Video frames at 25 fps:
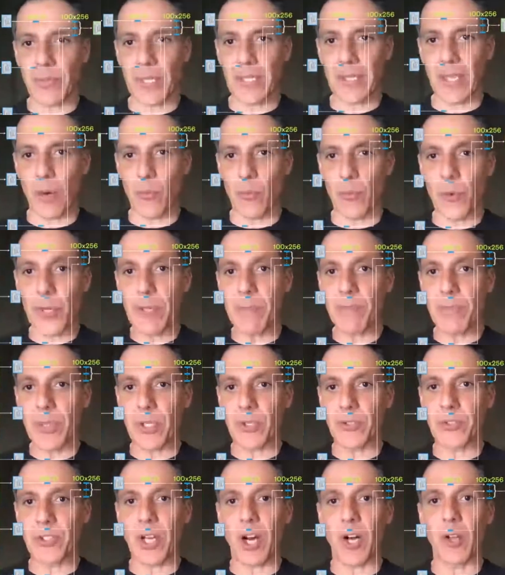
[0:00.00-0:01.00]
that we
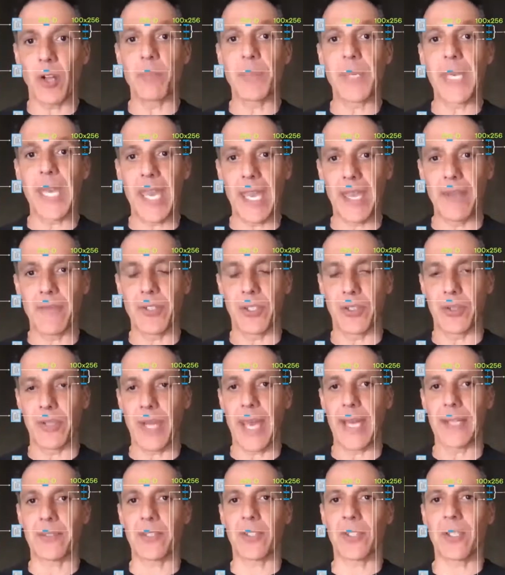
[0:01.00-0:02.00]
built called
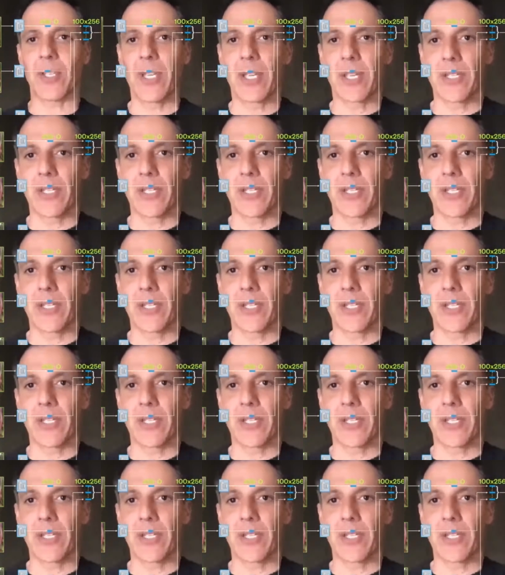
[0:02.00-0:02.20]
BehaviorNet.